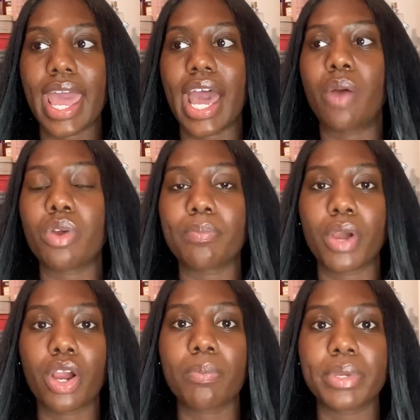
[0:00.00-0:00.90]
Our
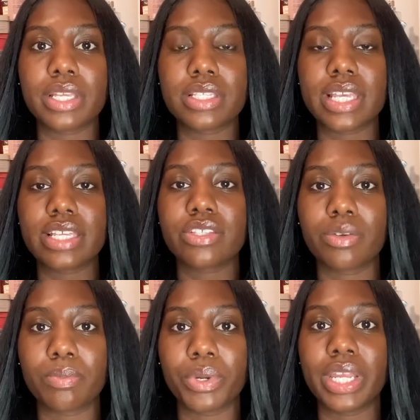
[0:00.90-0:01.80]
purpose is
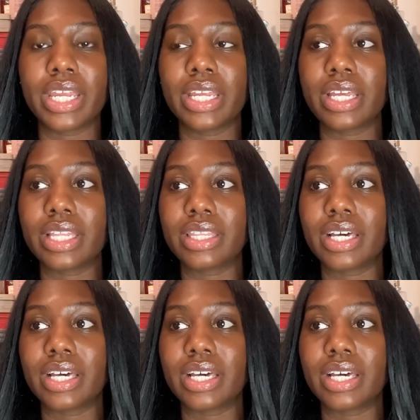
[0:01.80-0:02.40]
to bring